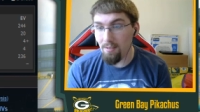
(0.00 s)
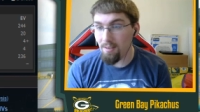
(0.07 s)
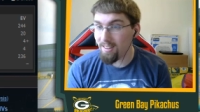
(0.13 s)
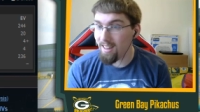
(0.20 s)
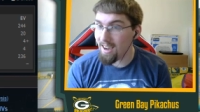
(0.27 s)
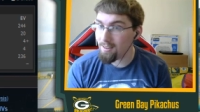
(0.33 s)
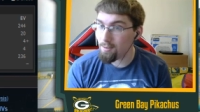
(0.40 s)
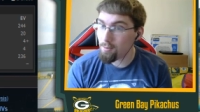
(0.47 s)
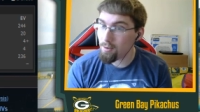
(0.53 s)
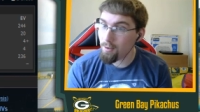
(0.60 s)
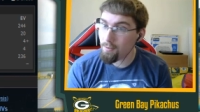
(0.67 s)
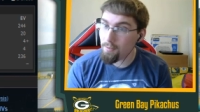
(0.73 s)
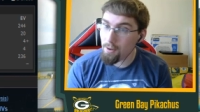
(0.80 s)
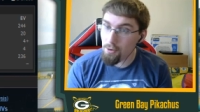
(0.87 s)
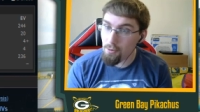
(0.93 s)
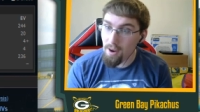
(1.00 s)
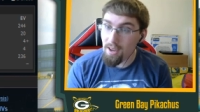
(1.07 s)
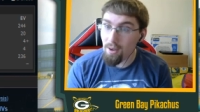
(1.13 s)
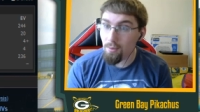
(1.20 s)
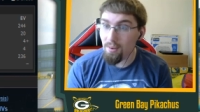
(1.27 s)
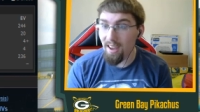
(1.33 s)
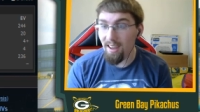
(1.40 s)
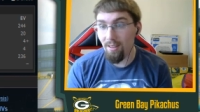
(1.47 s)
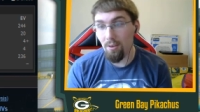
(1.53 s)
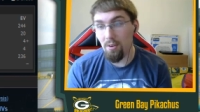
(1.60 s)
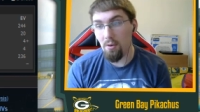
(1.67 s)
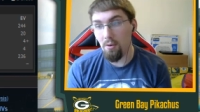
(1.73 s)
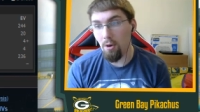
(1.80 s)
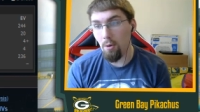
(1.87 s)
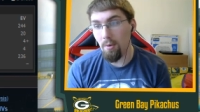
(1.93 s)
If he locks himself in the Draco, Nihilo
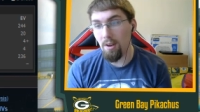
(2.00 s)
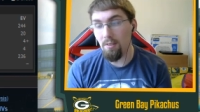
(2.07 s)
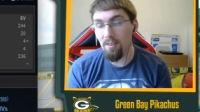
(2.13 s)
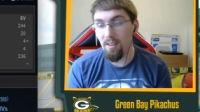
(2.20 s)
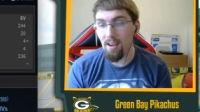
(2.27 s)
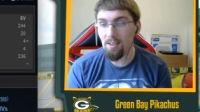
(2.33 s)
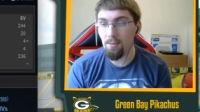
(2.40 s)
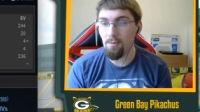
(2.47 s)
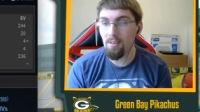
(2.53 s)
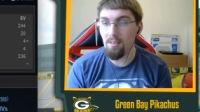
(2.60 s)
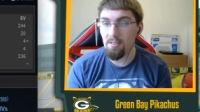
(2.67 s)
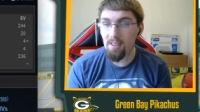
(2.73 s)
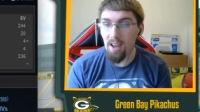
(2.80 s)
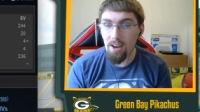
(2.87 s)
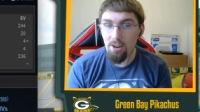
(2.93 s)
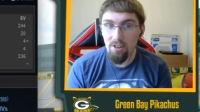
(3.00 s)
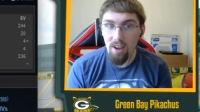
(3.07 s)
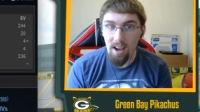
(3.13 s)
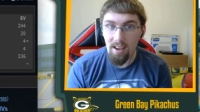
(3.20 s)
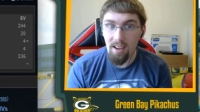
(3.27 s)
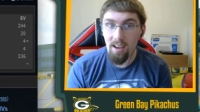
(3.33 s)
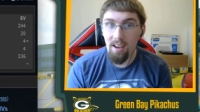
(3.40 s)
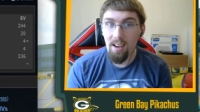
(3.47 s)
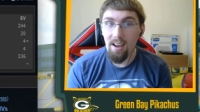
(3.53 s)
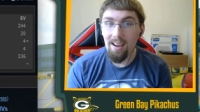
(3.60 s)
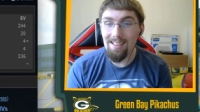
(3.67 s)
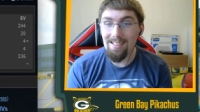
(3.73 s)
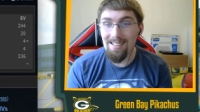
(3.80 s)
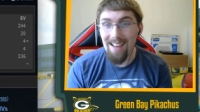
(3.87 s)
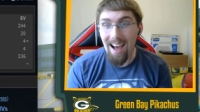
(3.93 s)
can come in. If he locks himself Psyshock,
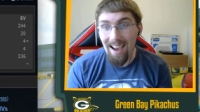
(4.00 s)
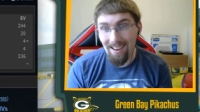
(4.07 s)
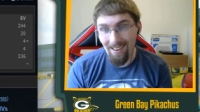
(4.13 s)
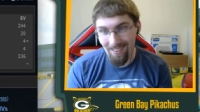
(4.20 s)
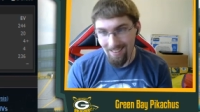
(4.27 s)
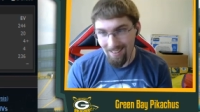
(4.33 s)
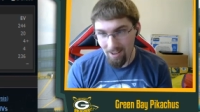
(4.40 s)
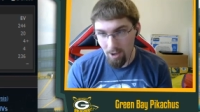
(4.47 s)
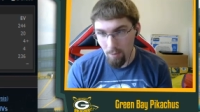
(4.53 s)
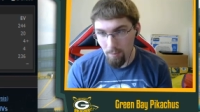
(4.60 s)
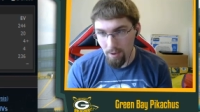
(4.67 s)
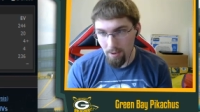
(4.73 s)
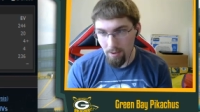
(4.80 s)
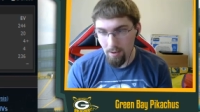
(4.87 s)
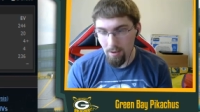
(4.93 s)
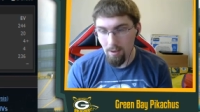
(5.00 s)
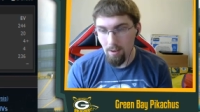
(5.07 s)
Zygarde can come in.